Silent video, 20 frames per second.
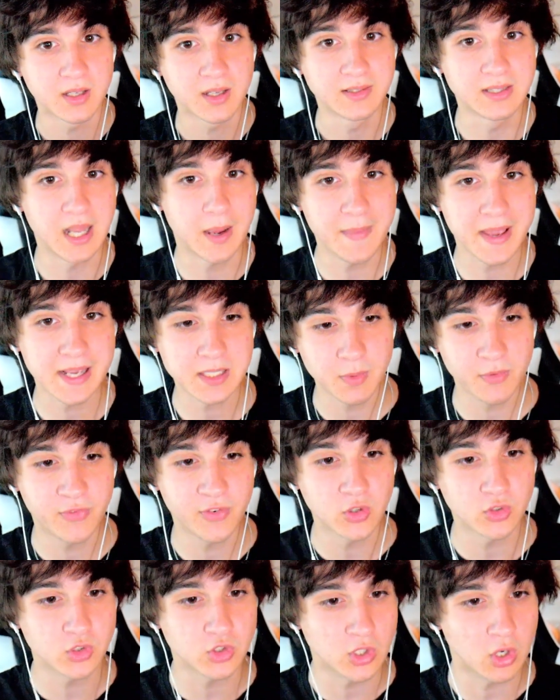That makes me
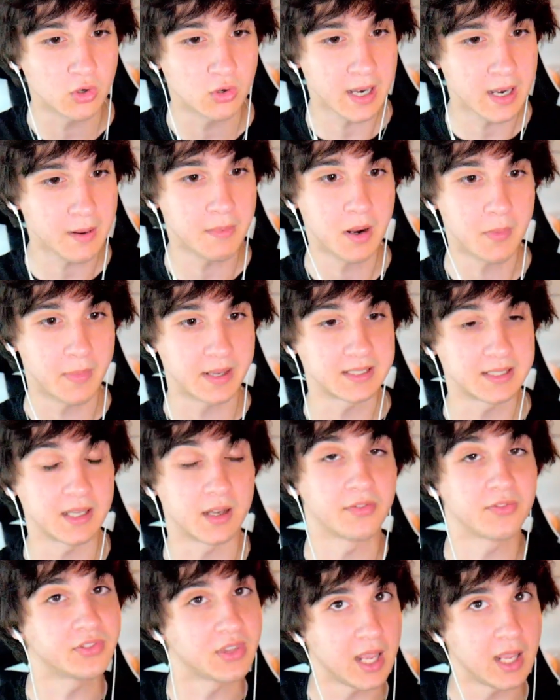feel so great about
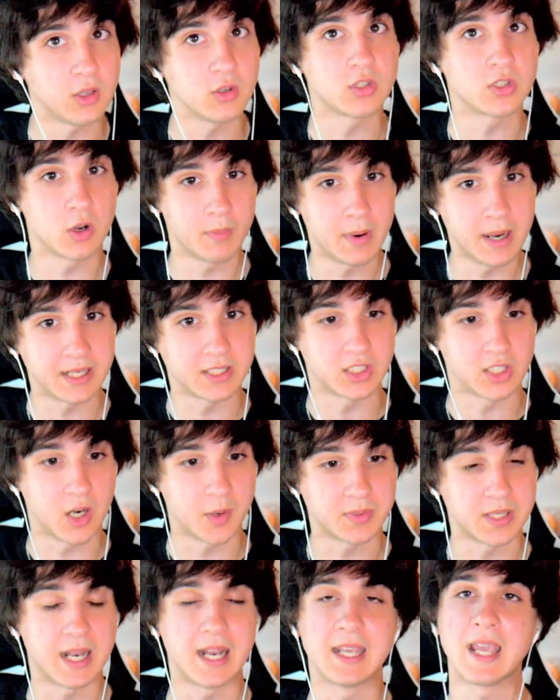myself. Thank you so much. You know what I'm
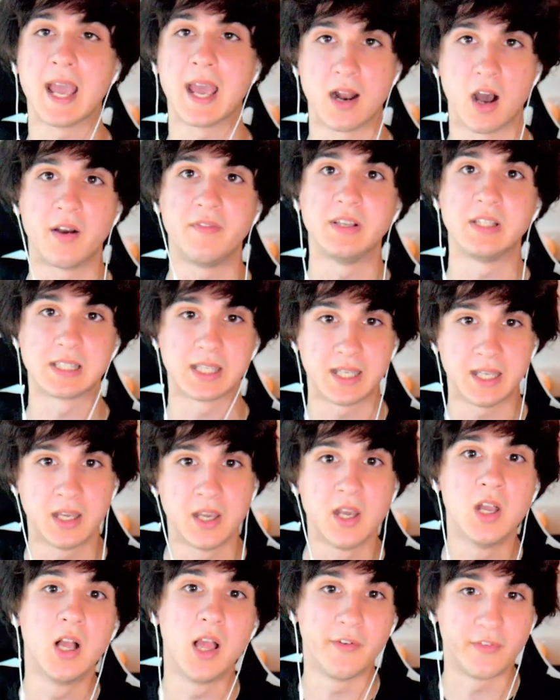saying? Again, obviously,
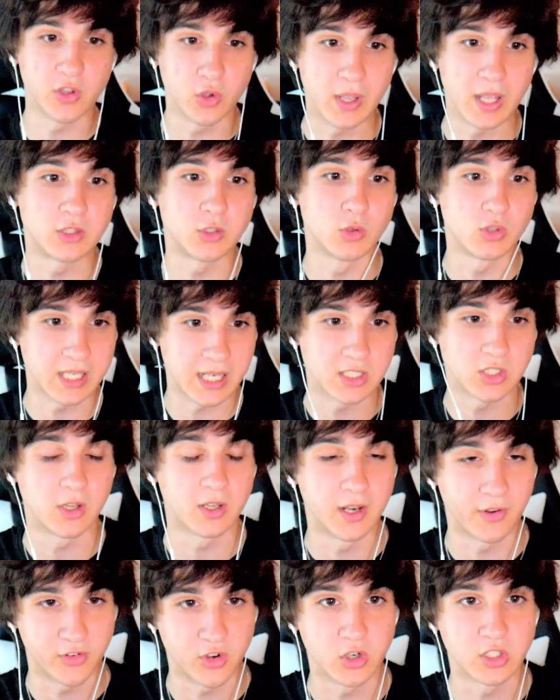if you get too sexual
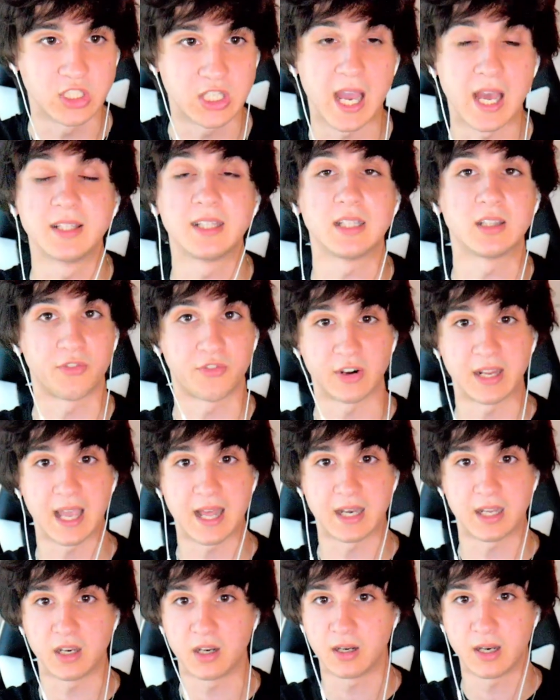and if you're a child, get the frick out
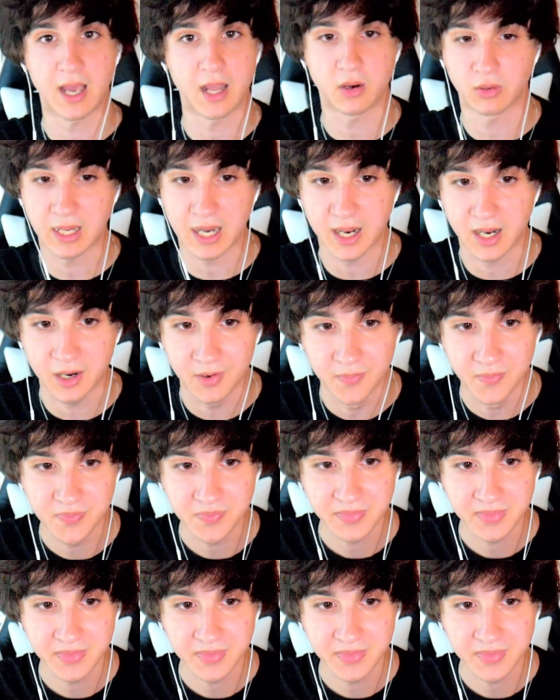of here. I don't care.